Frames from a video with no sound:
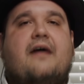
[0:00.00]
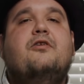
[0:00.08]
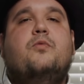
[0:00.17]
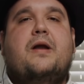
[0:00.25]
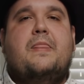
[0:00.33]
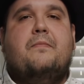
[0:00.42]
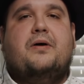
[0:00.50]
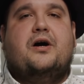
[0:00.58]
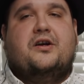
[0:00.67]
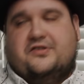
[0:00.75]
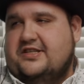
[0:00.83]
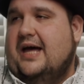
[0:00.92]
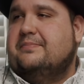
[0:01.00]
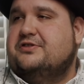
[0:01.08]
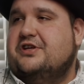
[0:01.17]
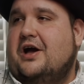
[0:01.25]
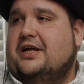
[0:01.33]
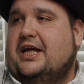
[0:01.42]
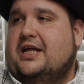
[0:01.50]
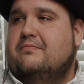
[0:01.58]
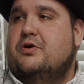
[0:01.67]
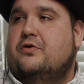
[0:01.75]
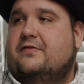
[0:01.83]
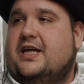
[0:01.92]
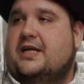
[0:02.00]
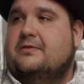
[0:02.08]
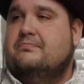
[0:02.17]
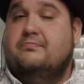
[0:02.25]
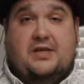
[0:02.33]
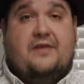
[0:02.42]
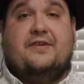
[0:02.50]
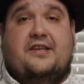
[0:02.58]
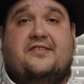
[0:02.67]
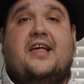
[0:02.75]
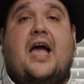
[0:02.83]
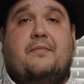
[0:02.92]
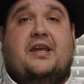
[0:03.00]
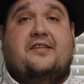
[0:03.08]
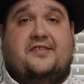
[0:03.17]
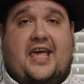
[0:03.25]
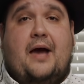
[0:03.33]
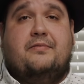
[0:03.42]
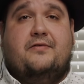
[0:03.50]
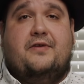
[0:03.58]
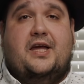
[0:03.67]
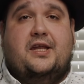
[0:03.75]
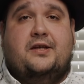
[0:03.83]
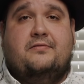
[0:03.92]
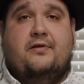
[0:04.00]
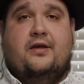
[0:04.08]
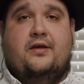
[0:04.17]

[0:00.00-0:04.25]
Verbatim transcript: Everyone in the bar stops talking and moving. Even Simon is captivated.